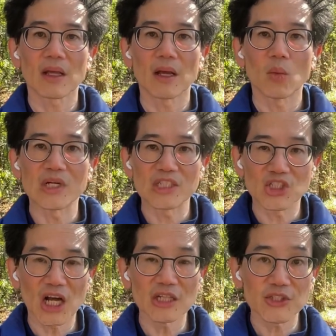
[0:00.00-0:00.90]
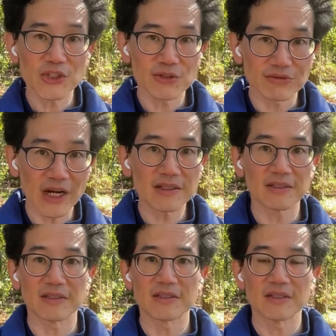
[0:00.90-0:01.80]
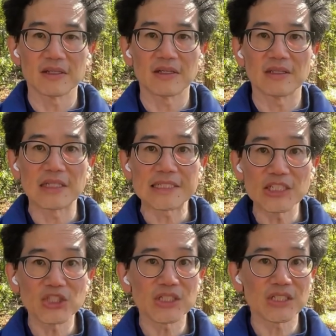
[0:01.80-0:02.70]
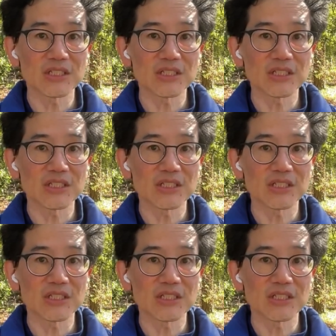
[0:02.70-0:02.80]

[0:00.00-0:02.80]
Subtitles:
When the child is corrected, the teacher